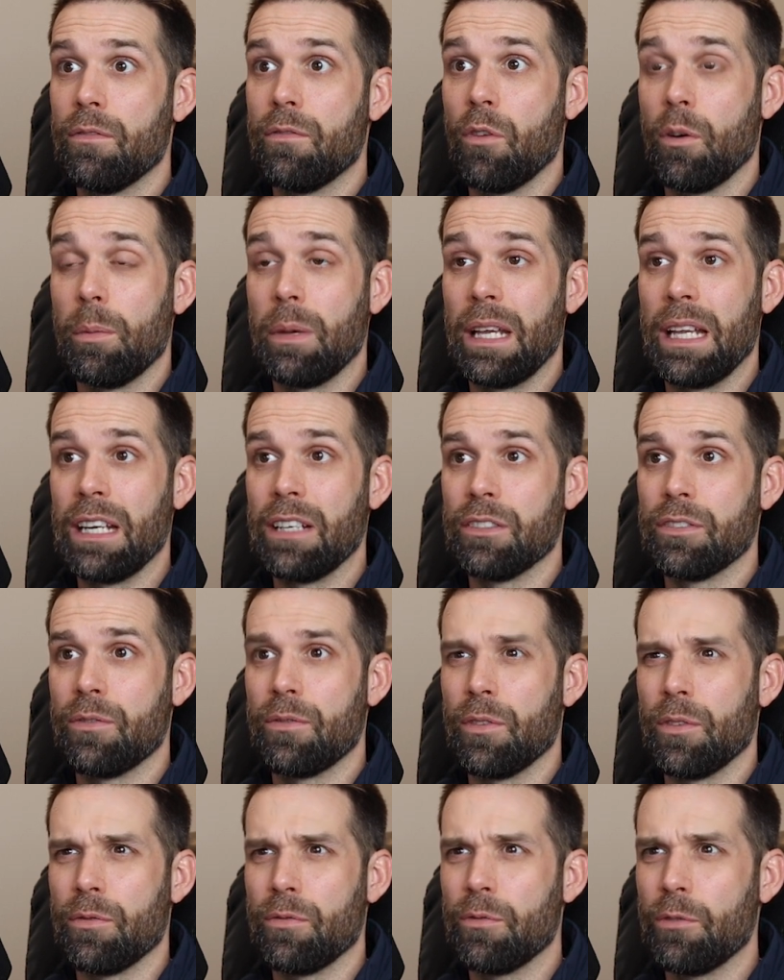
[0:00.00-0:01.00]
for beginners
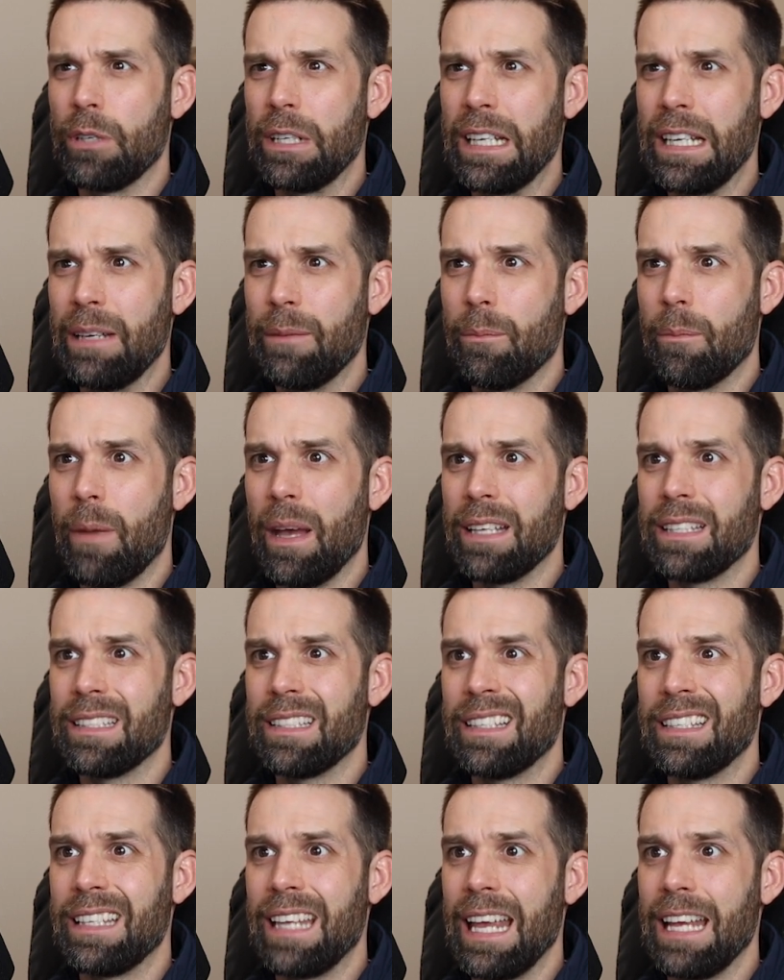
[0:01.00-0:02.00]
for free,
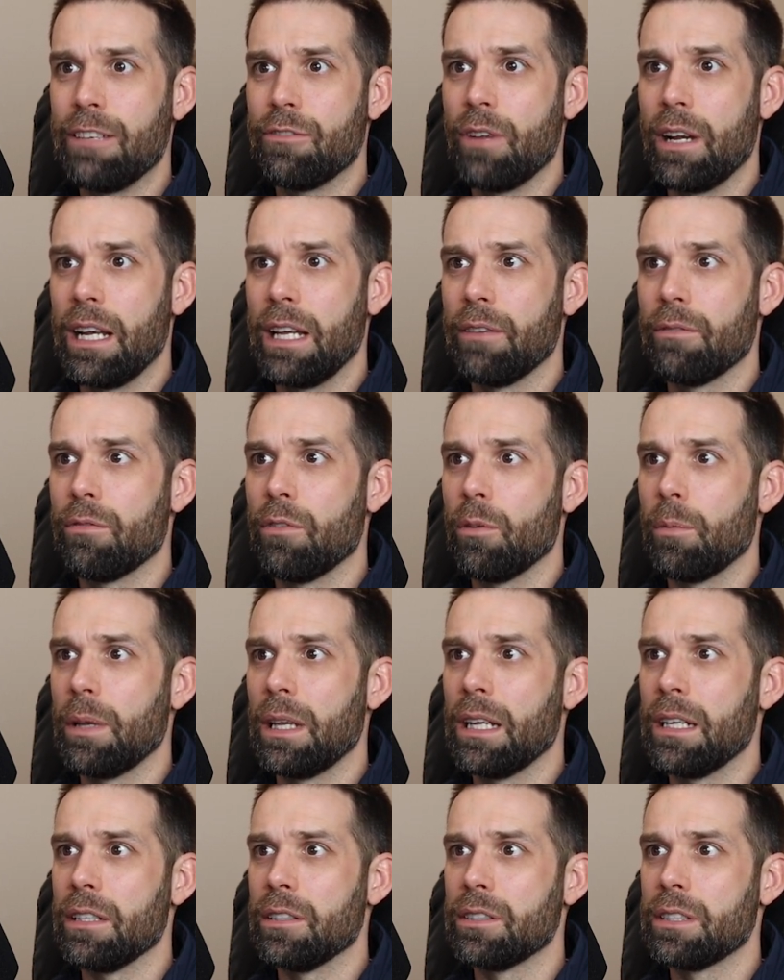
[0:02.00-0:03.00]
best day trading for
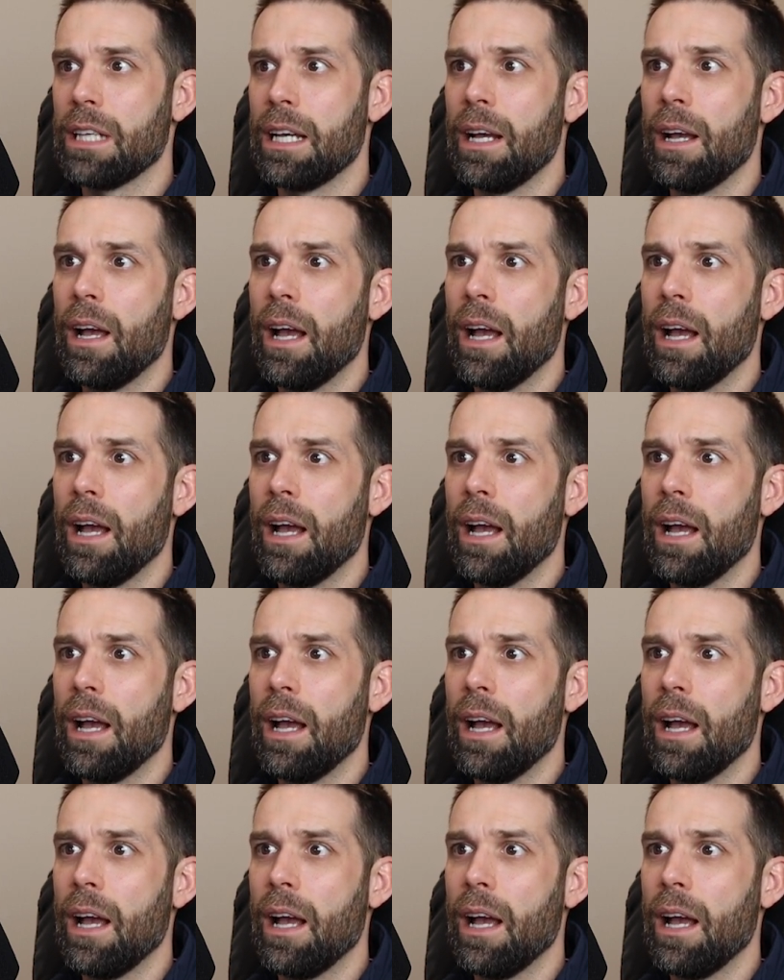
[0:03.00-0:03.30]
beginners.